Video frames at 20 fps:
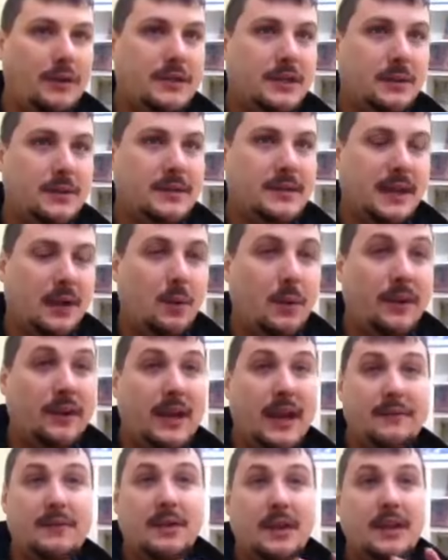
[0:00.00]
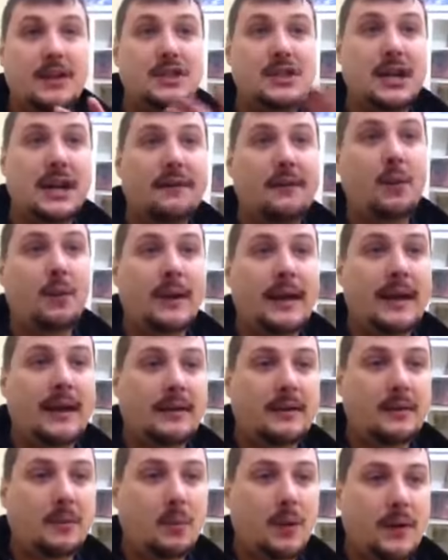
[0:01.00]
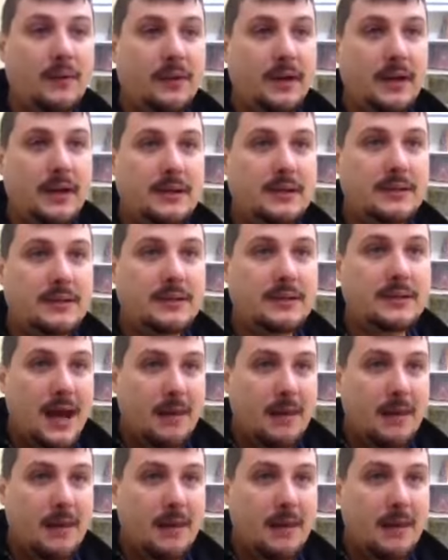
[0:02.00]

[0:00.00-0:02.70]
So it's like whether you have to like shut everyone out, whatever it is,